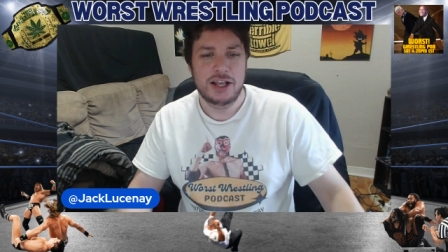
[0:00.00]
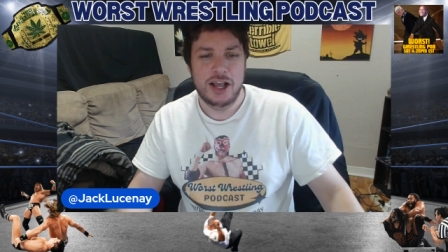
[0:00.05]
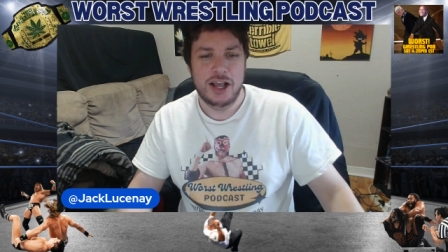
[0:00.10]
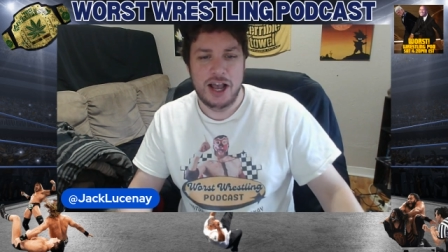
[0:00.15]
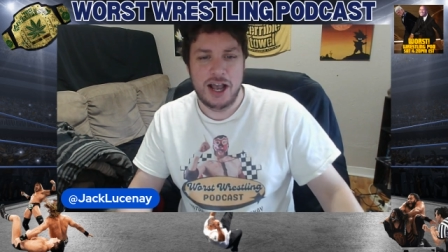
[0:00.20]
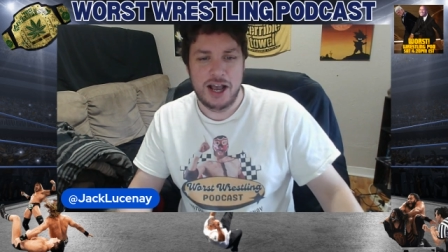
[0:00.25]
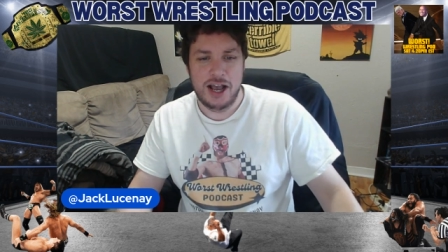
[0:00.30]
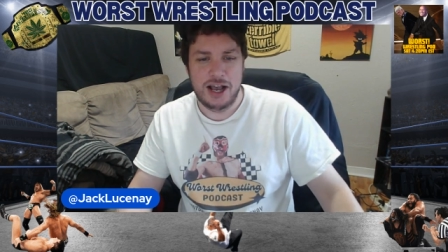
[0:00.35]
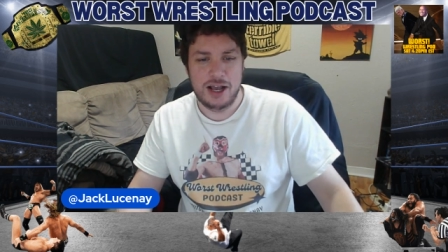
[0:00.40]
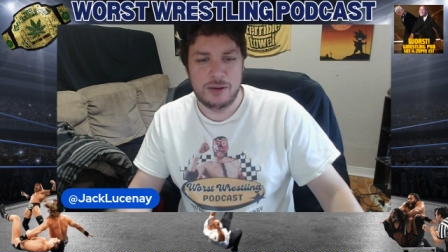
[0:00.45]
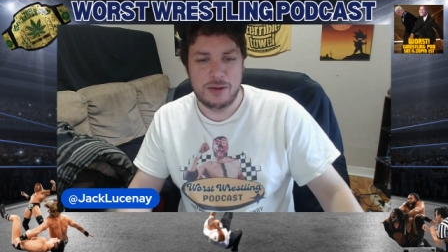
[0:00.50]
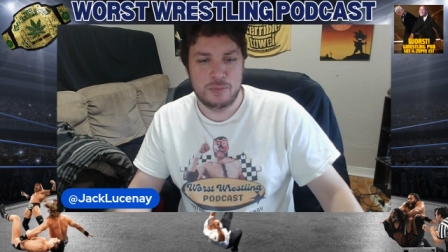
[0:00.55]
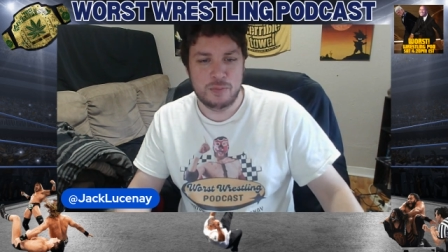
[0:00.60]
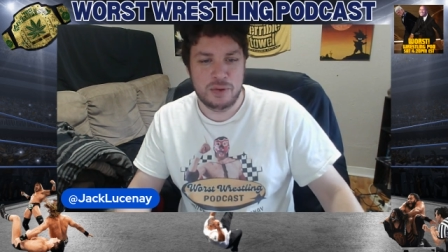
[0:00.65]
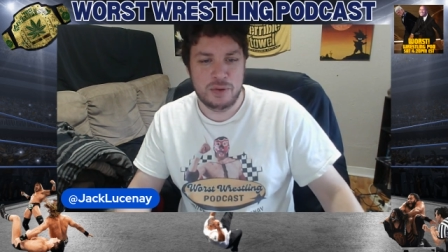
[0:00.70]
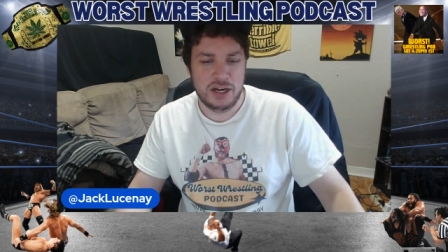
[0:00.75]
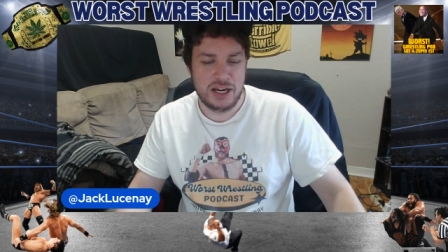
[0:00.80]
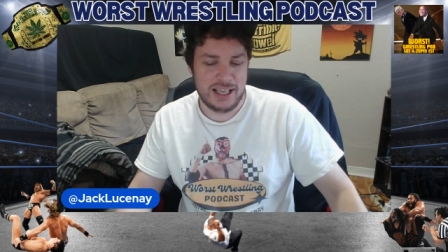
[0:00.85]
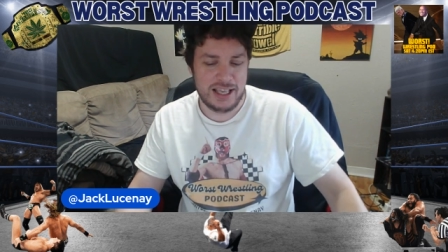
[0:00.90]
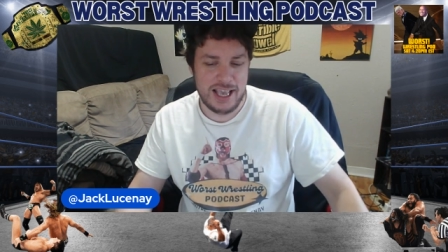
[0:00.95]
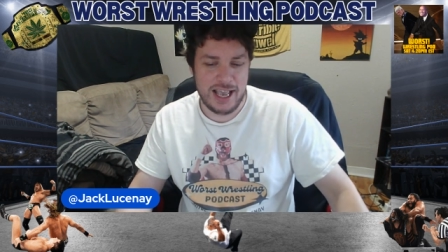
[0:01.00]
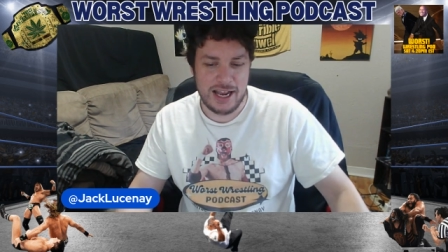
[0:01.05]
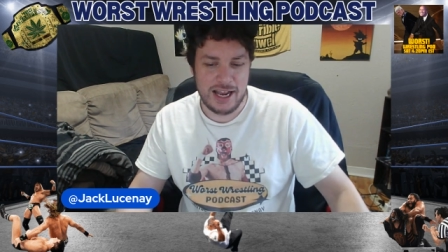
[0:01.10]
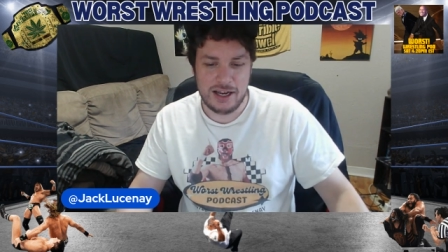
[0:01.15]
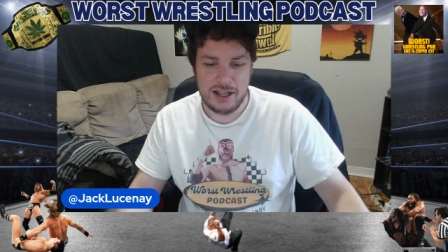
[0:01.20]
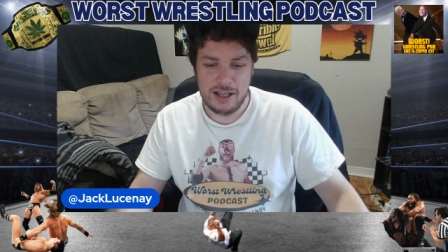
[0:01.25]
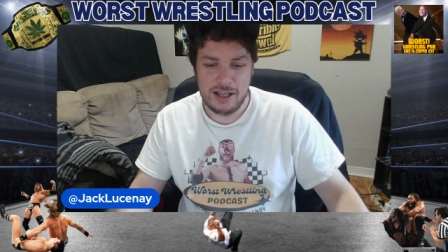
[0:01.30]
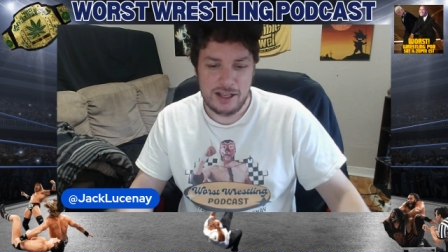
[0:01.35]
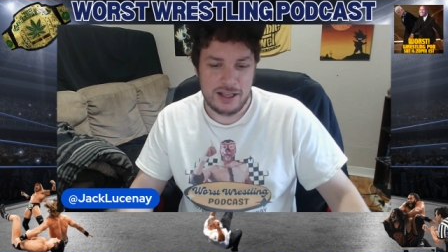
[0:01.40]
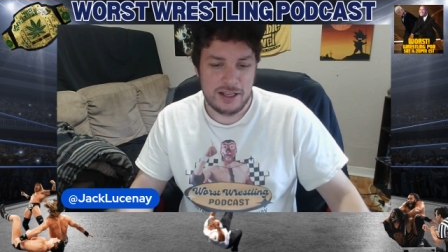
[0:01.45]
But again,
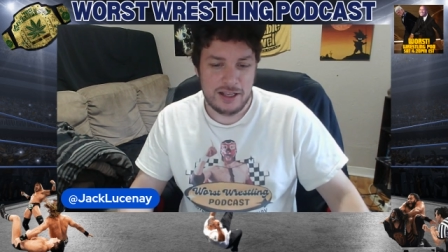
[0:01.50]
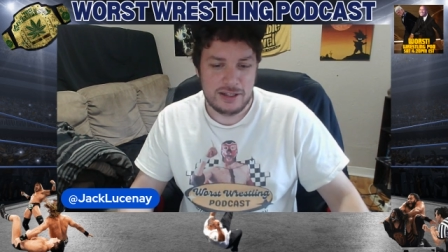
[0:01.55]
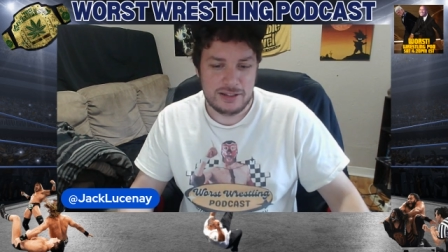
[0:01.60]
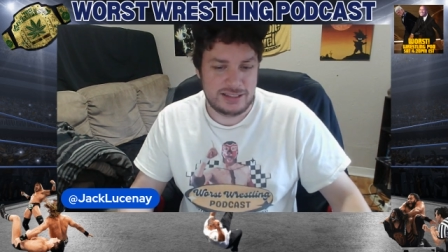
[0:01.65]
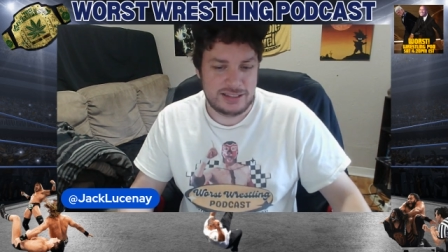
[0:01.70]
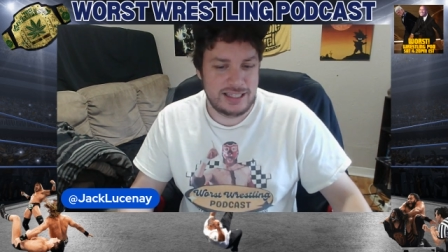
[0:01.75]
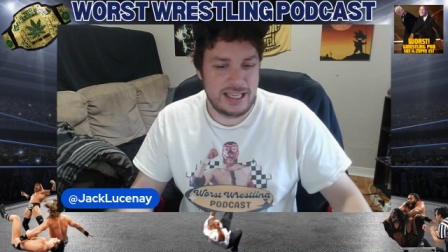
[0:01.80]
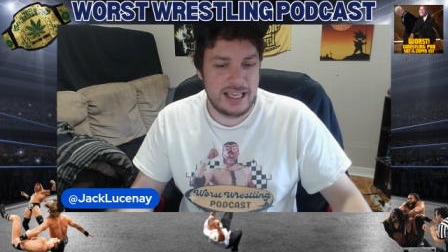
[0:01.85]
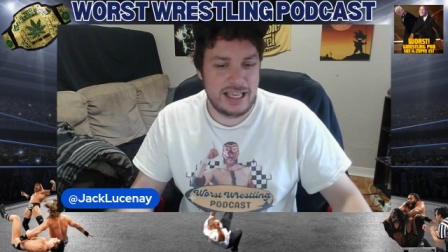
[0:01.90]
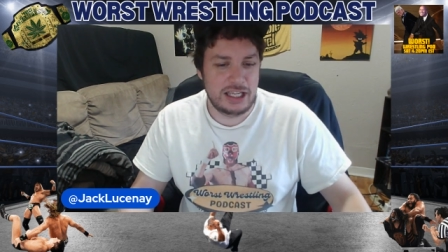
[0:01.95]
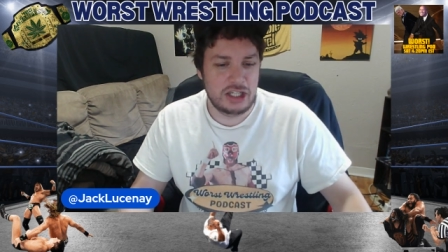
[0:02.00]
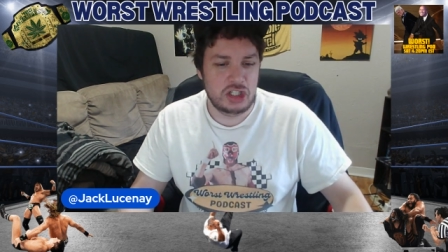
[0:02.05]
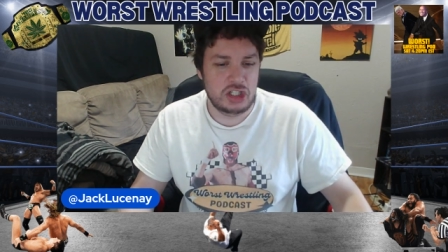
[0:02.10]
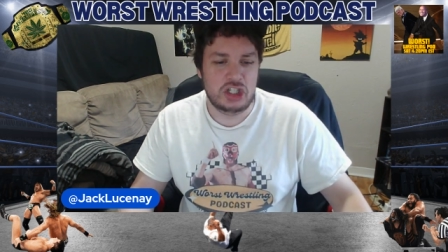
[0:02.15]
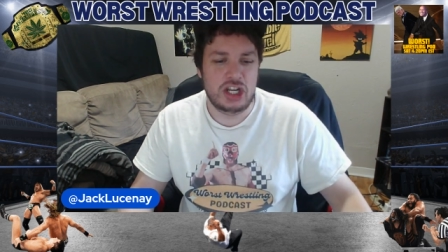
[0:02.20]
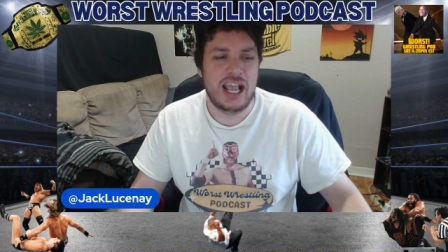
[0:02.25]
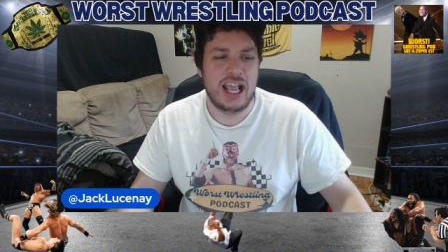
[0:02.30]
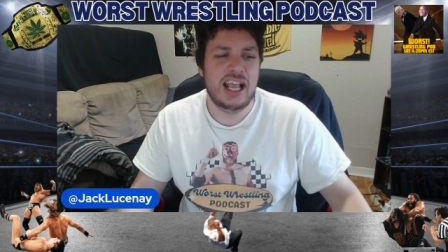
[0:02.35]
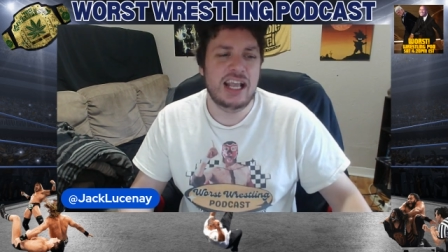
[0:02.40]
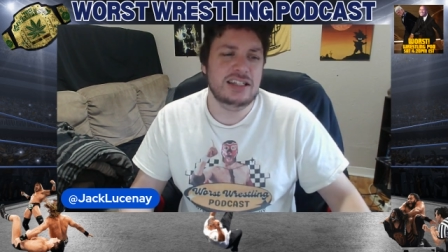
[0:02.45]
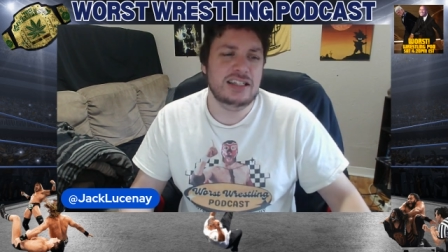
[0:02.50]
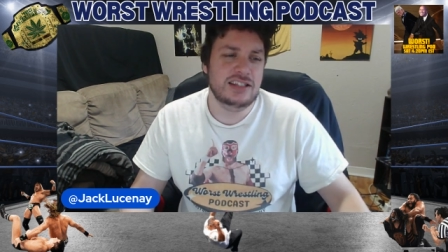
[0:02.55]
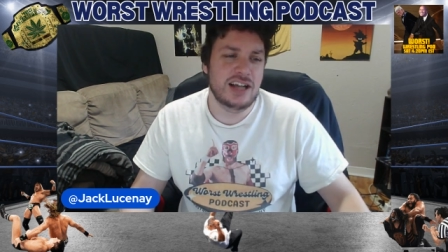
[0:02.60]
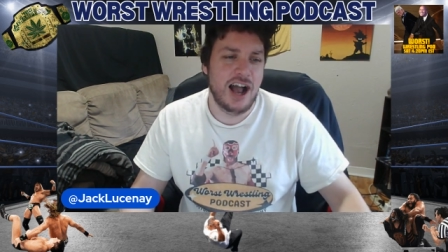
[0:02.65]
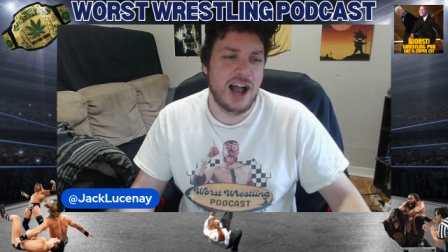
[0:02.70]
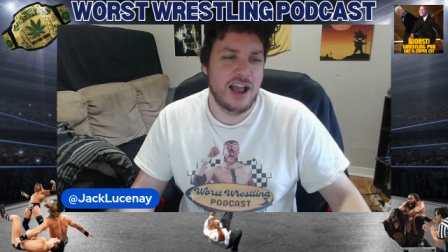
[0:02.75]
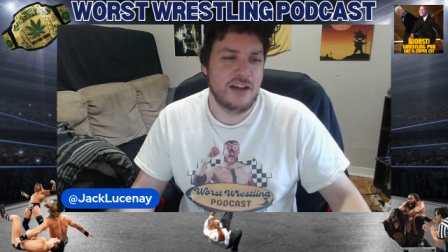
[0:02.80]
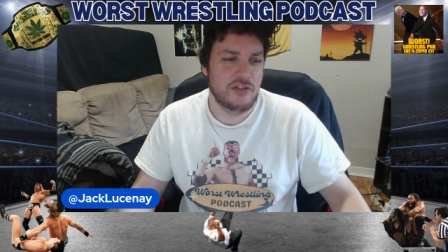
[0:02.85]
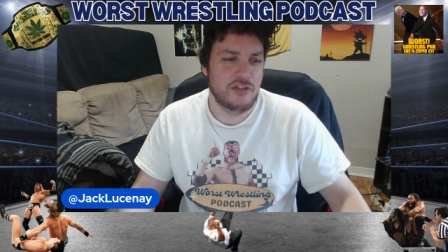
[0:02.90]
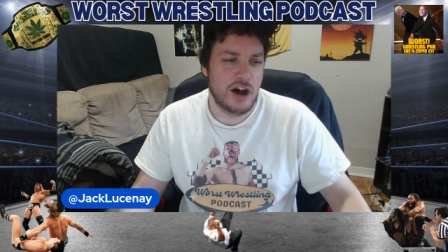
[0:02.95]
seeing Shane
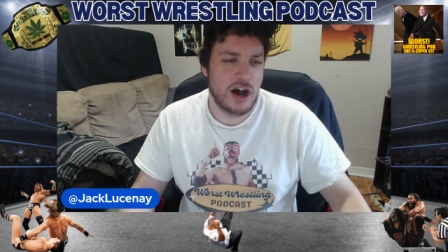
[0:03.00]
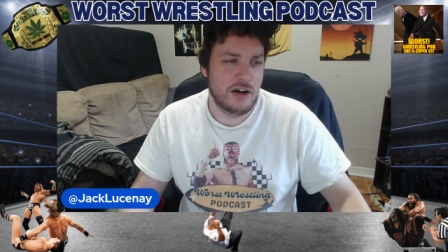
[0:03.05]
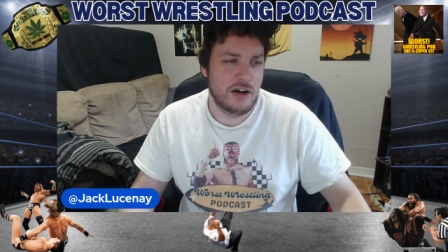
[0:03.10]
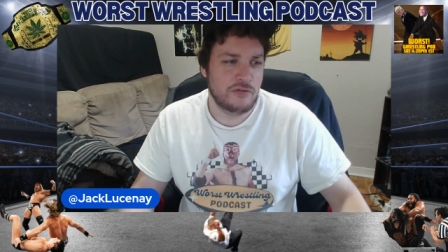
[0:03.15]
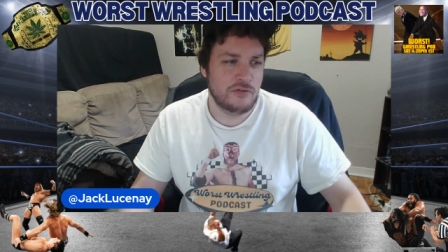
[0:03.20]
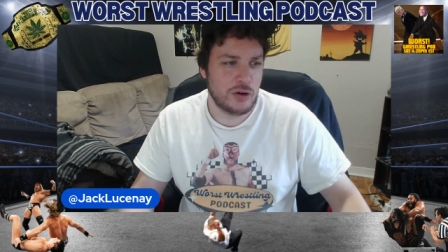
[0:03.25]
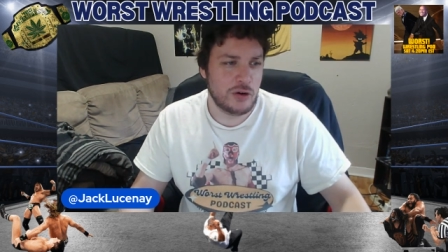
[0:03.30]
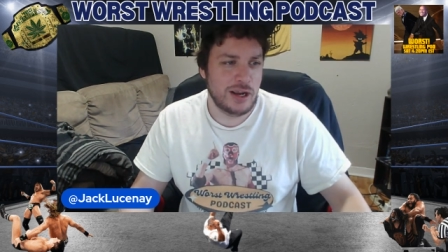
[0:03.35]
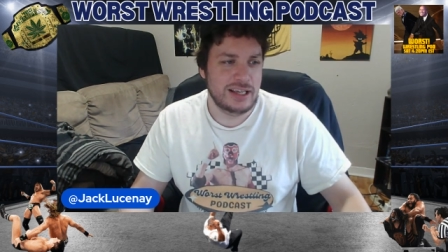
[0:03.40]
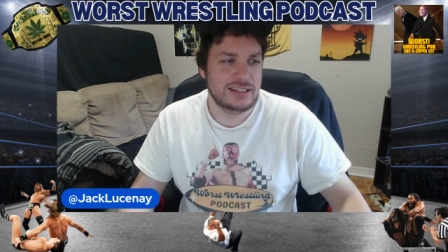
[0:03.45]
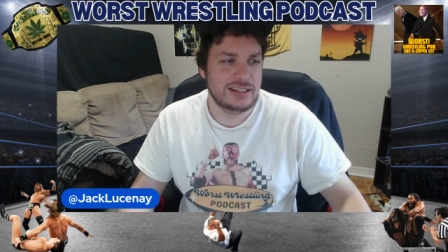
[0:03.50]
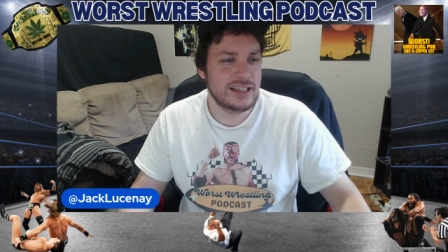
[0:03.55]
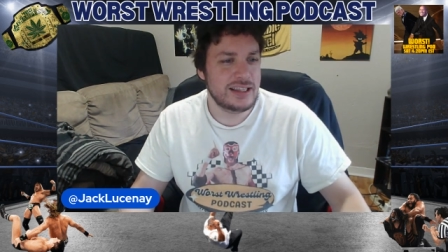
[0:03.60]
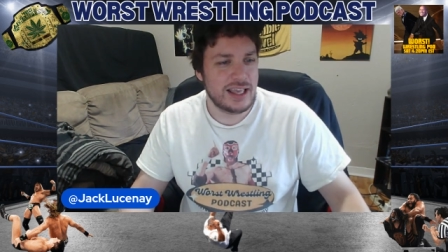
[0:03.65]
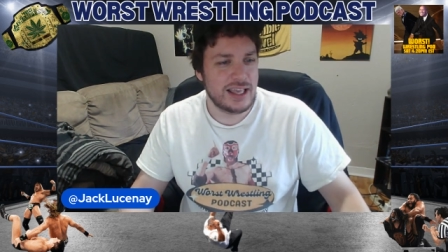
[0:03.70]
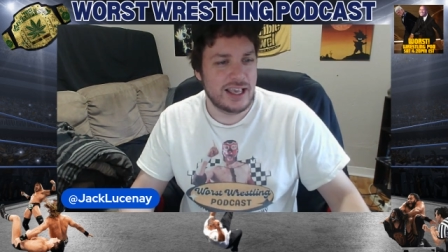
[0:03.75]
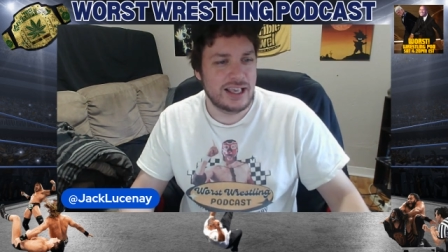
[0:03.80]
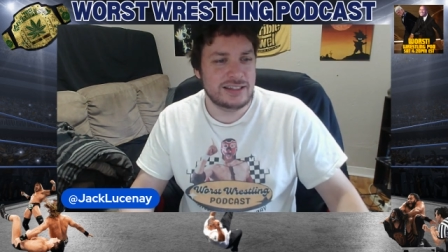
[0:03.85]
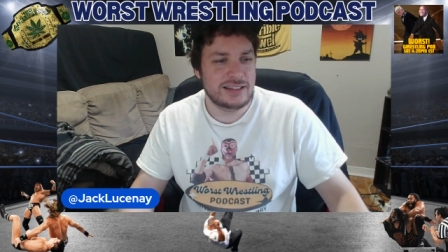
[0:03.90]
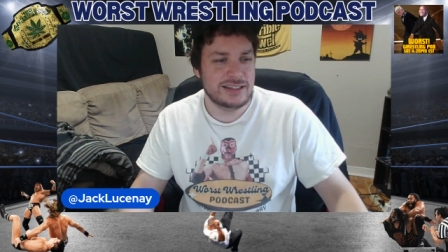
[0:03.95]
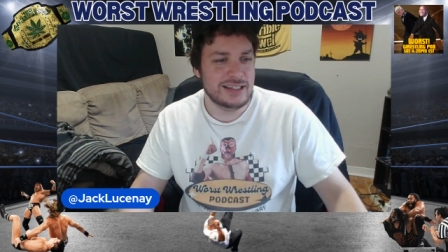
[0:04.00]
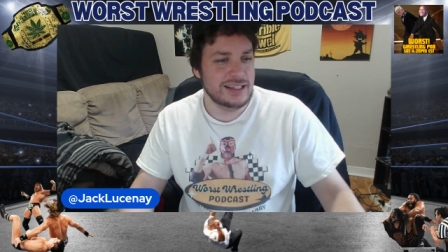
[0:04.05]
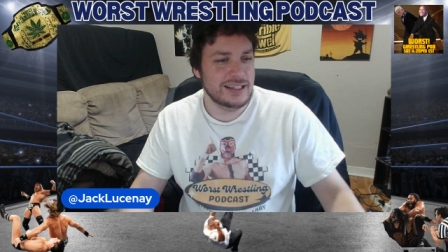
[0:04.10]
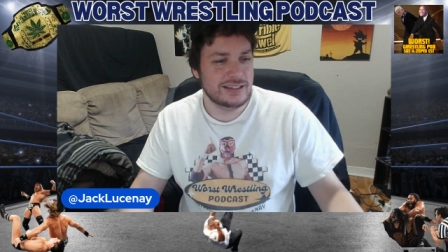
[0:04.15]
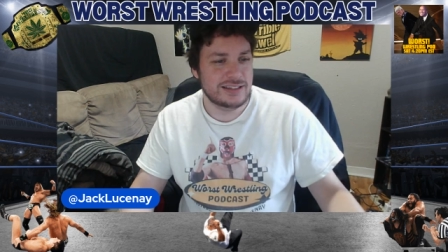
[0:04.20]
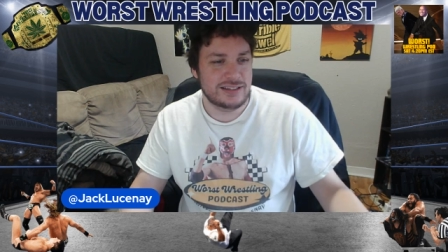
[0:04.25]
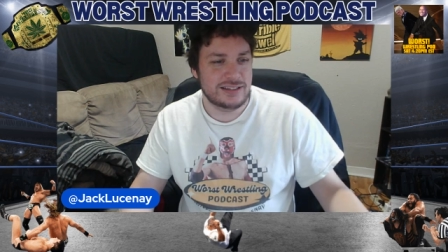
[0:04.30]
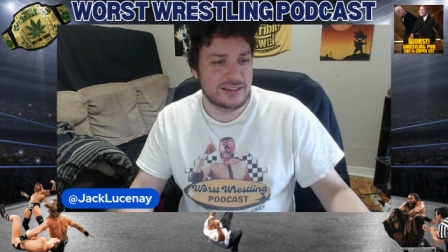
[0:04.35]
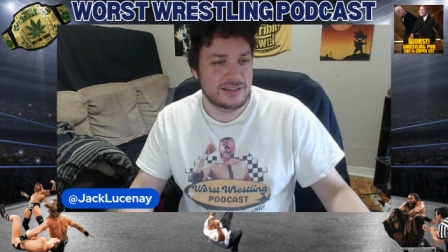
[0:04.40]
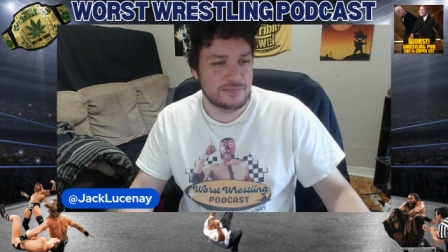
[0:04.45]
dive off crazy things is